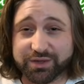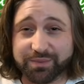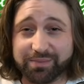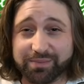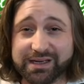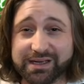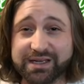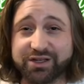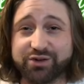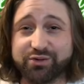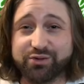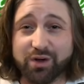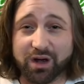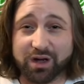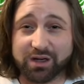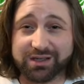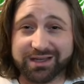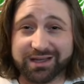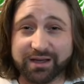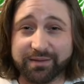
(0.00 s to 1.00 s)
please do
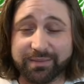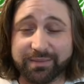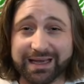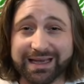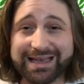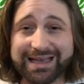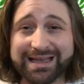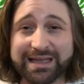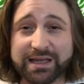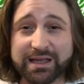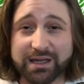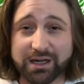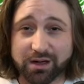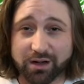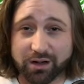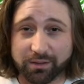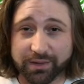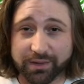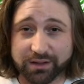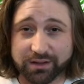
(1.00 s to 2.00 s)
ask them in the
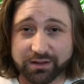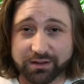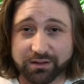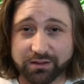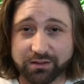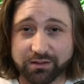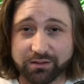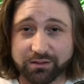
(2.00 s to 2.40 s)
comments.